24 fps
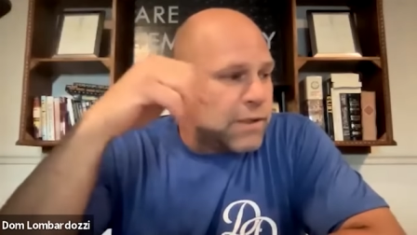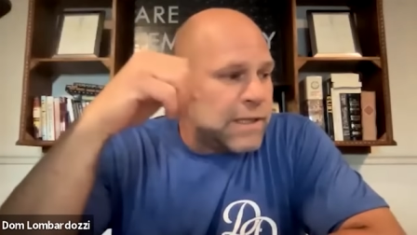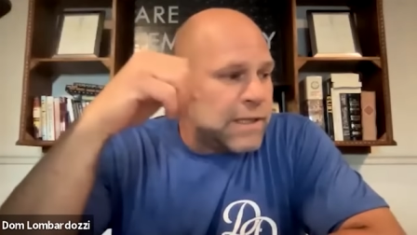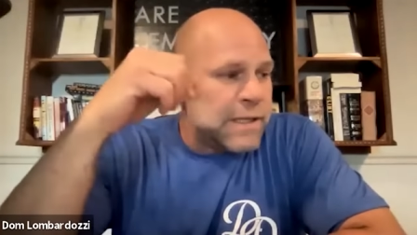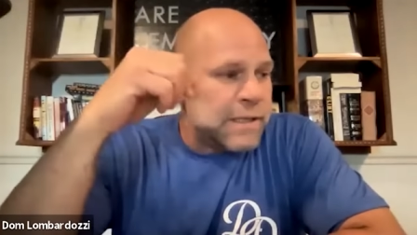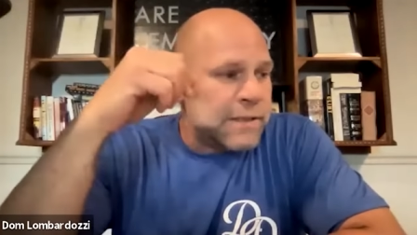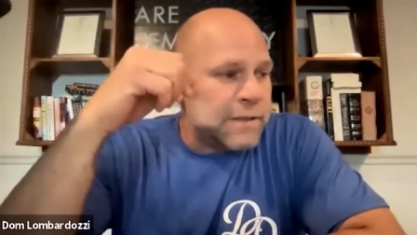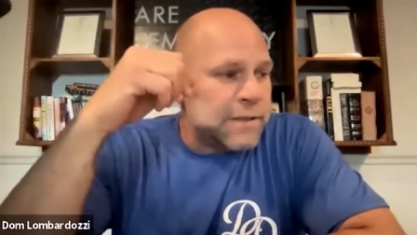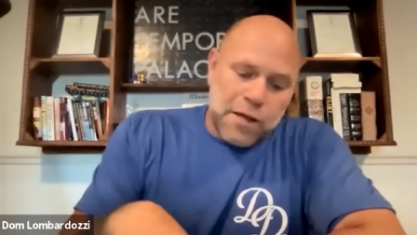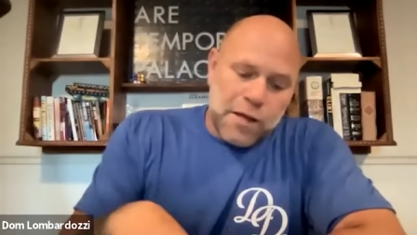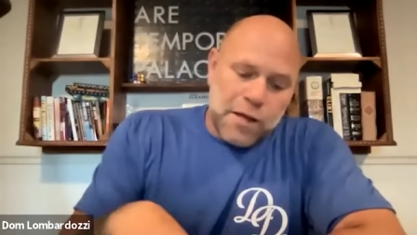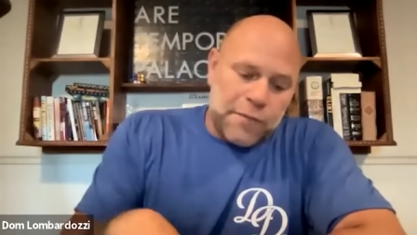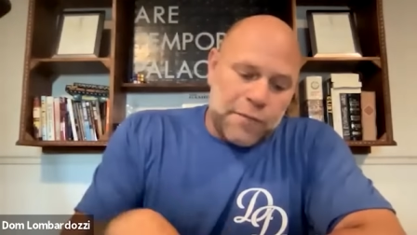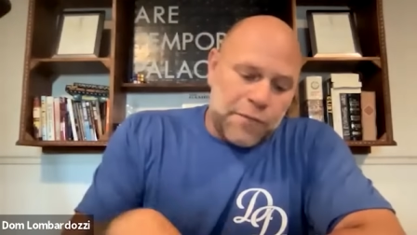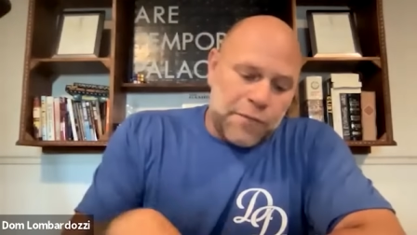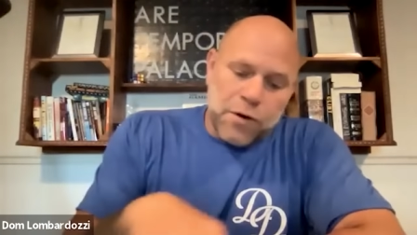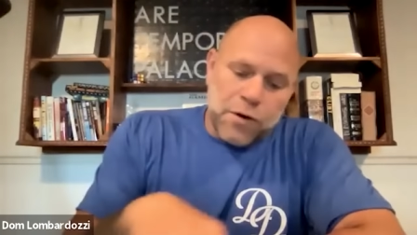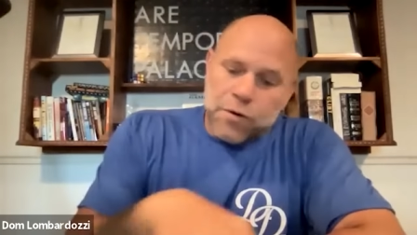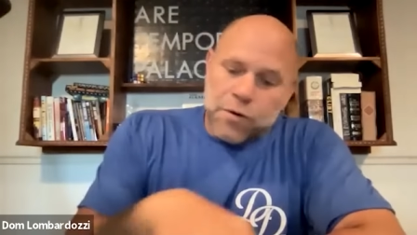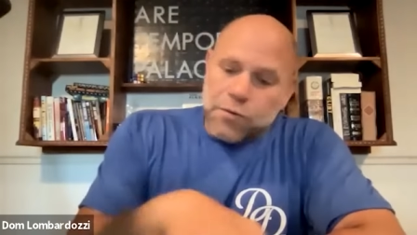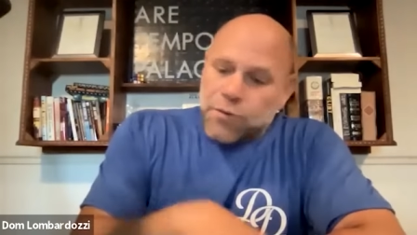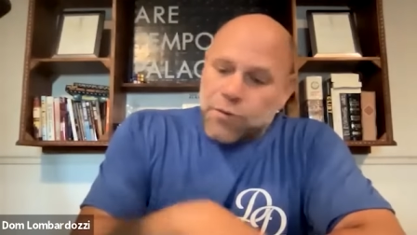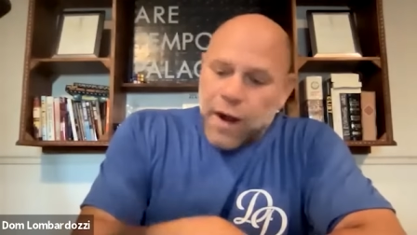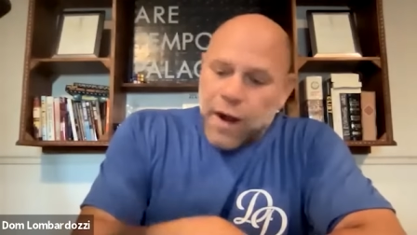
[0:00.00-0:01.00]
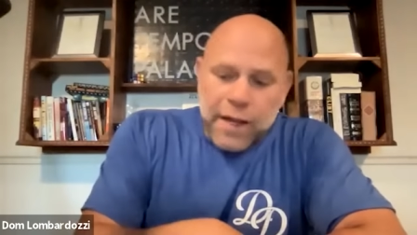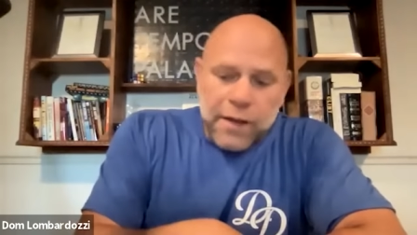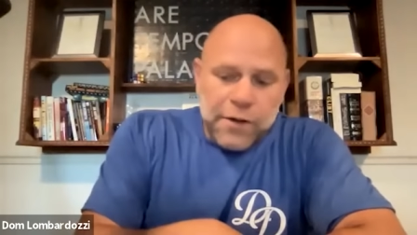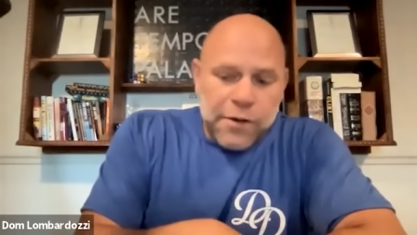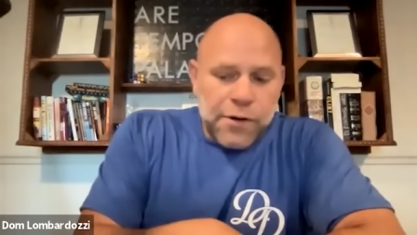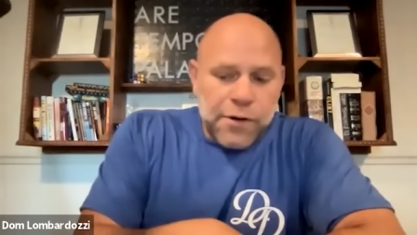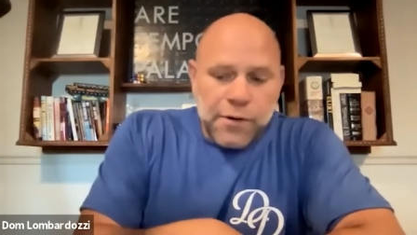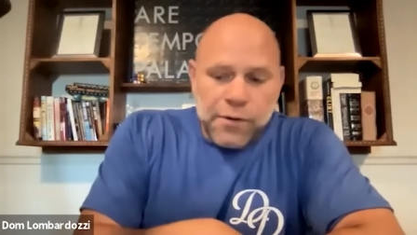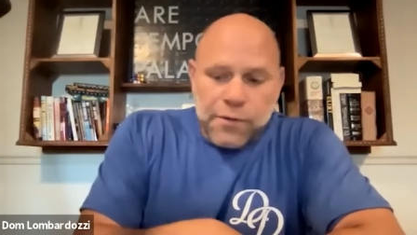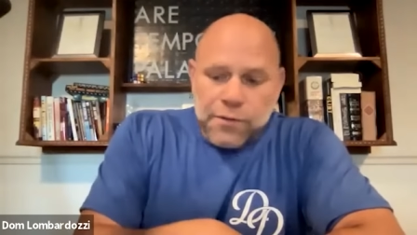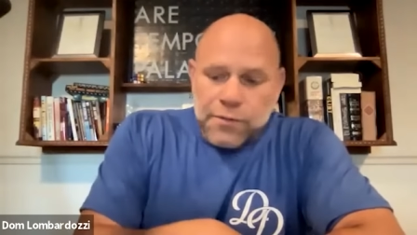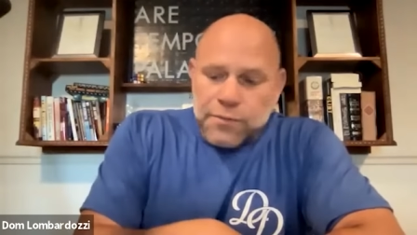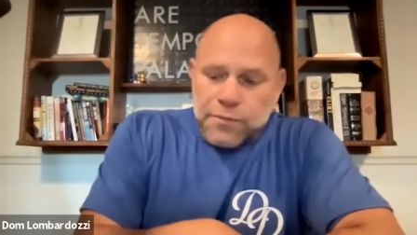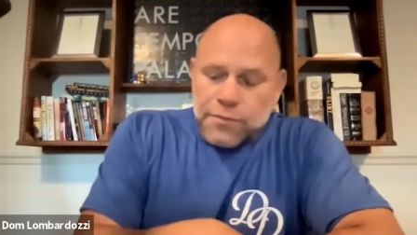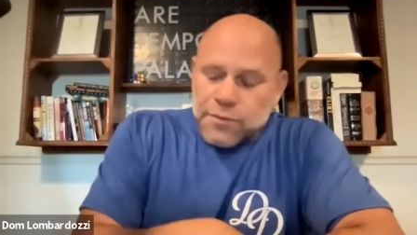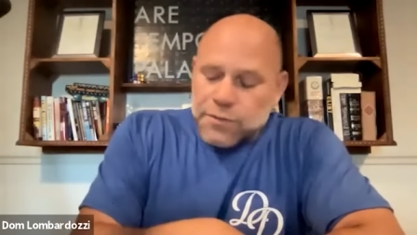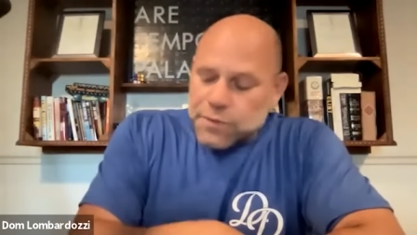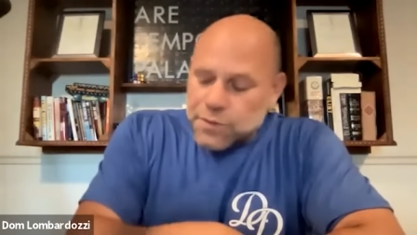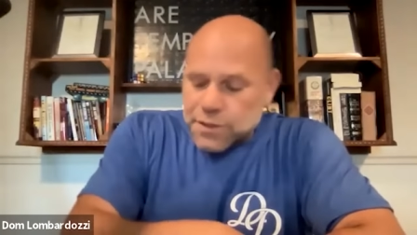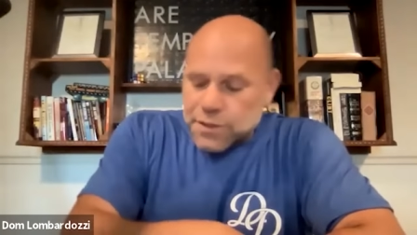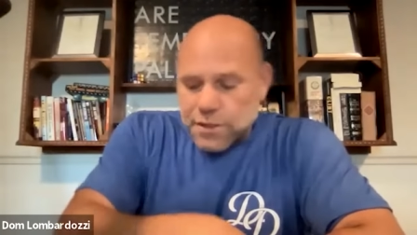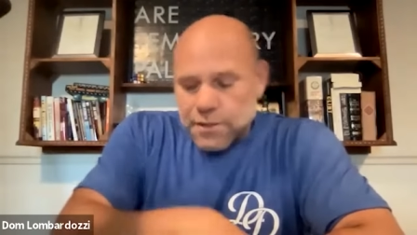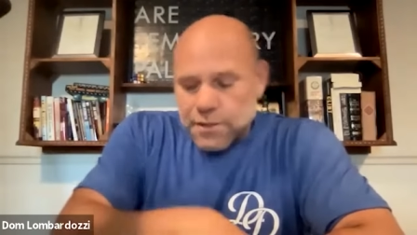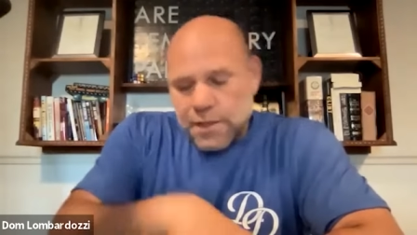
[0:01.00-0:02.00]
And if you're a writer,
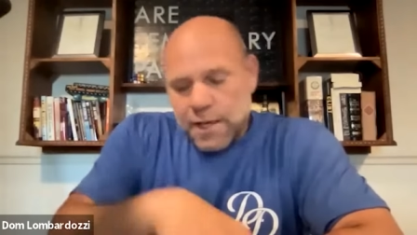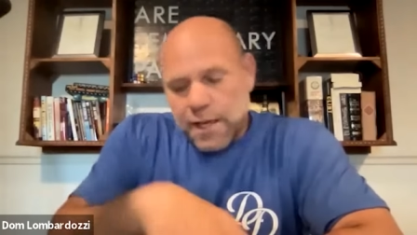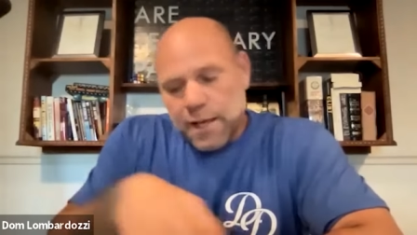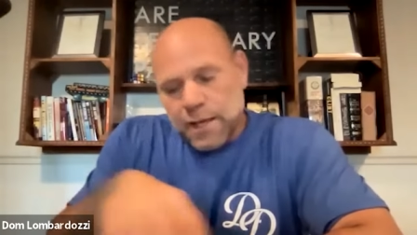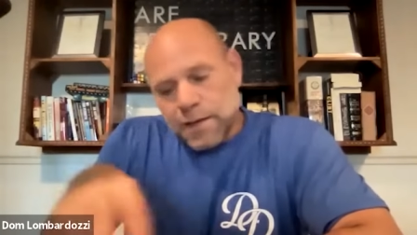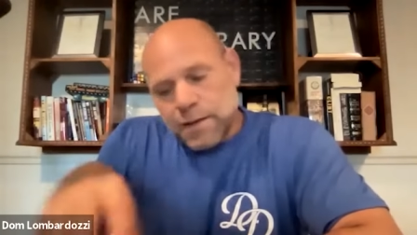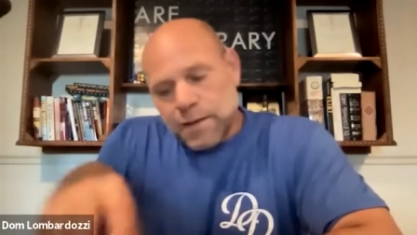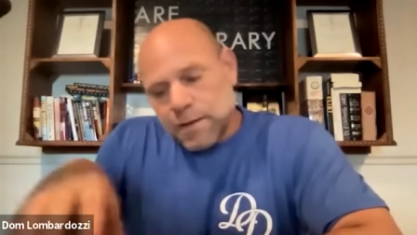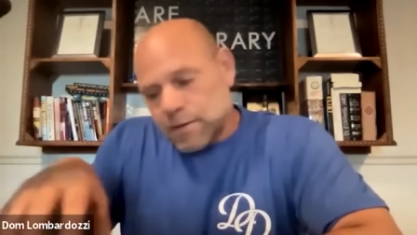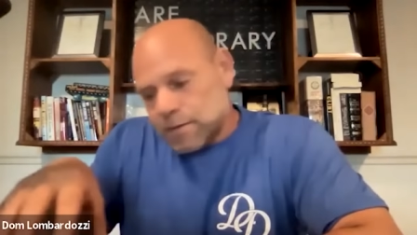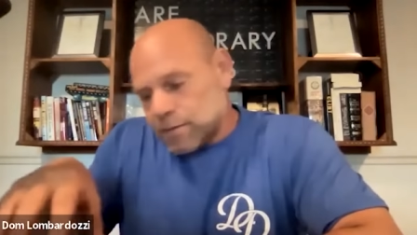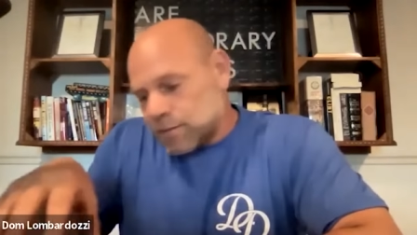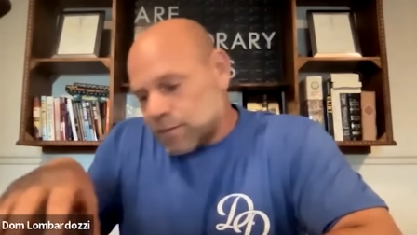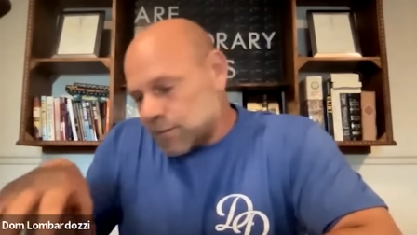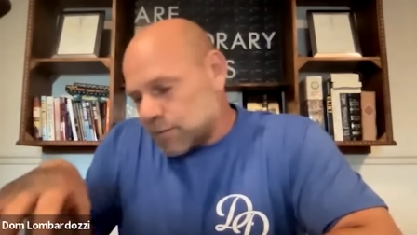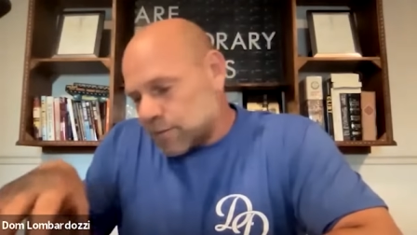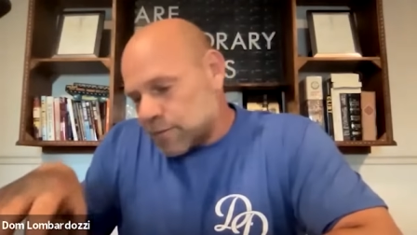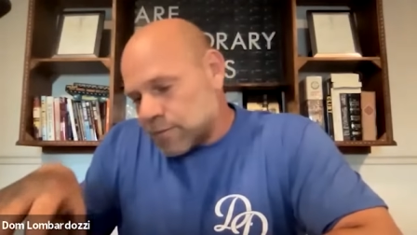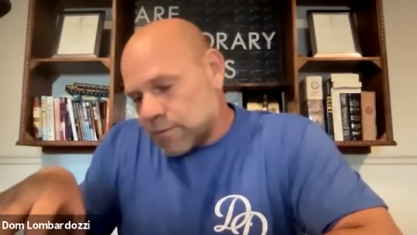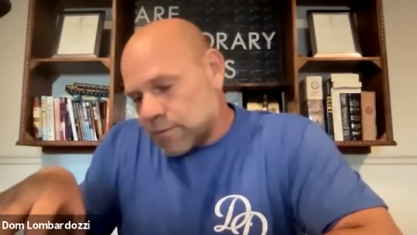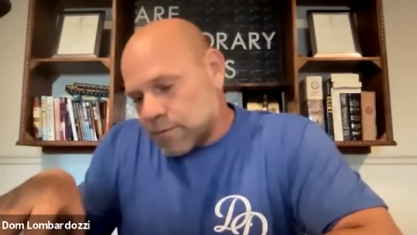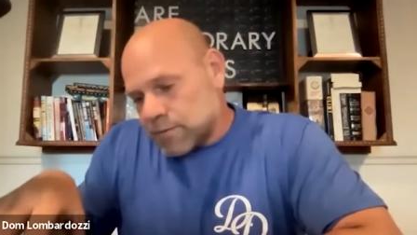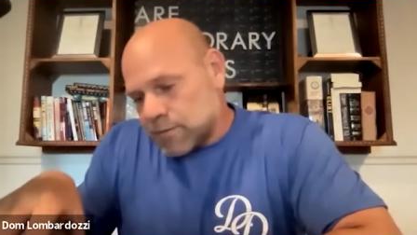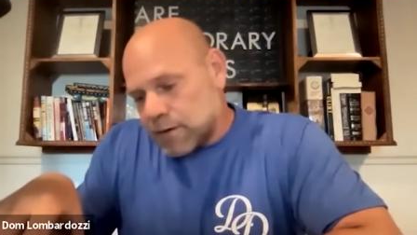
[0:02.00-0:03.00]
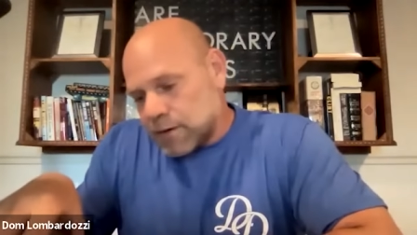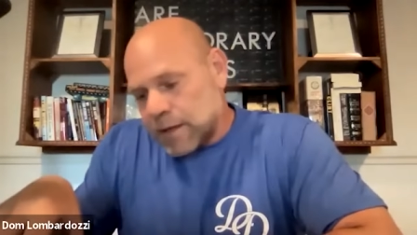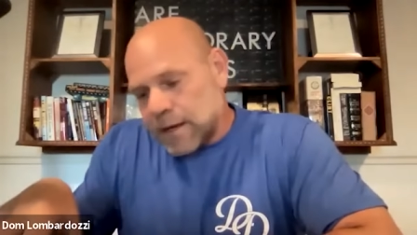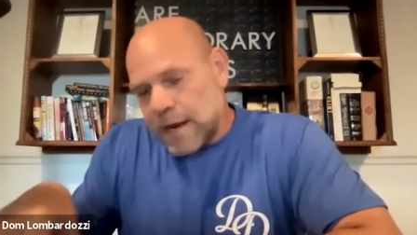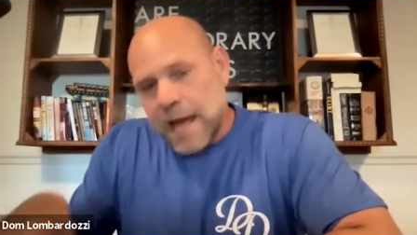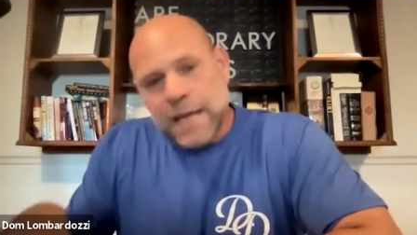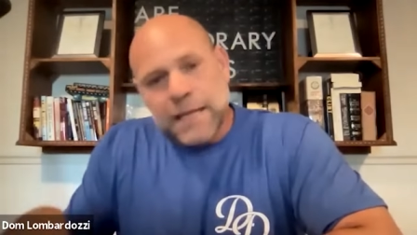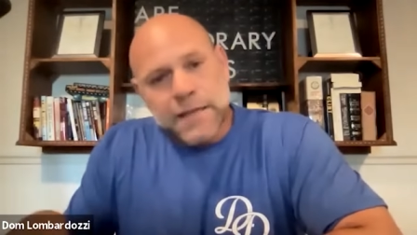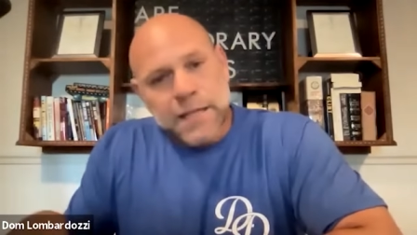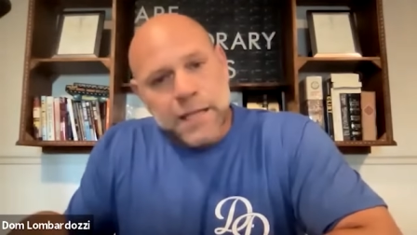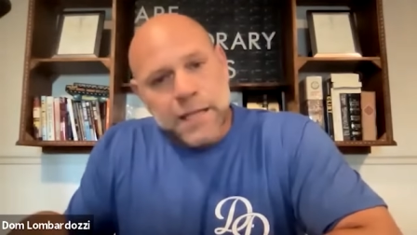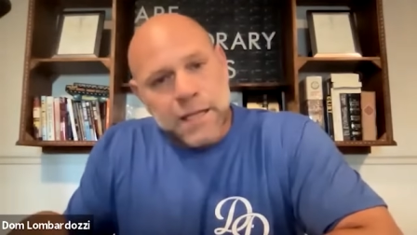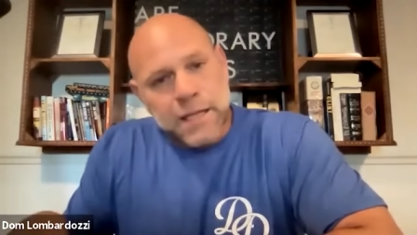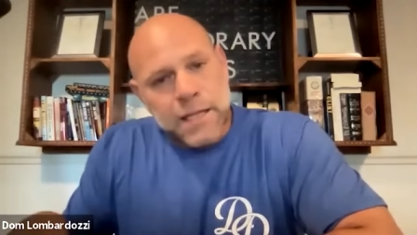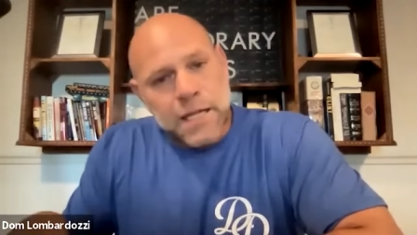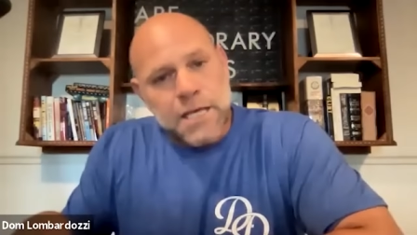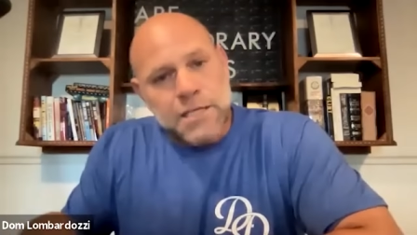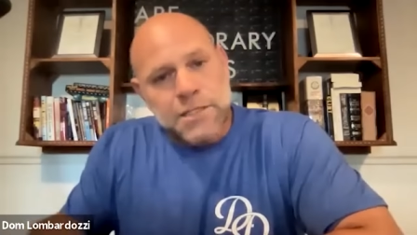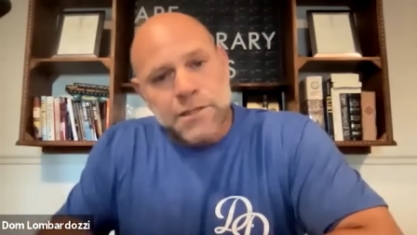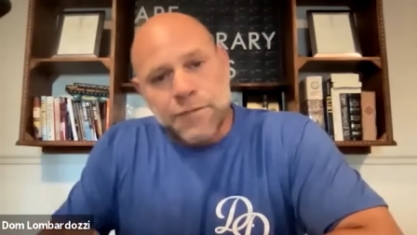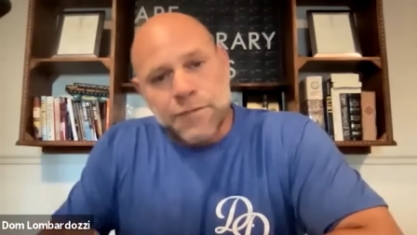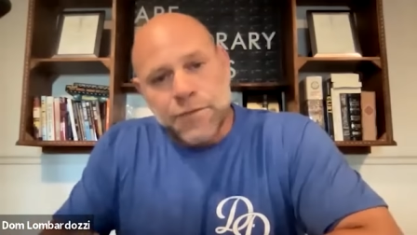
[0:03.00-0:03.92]
you should take an acting class.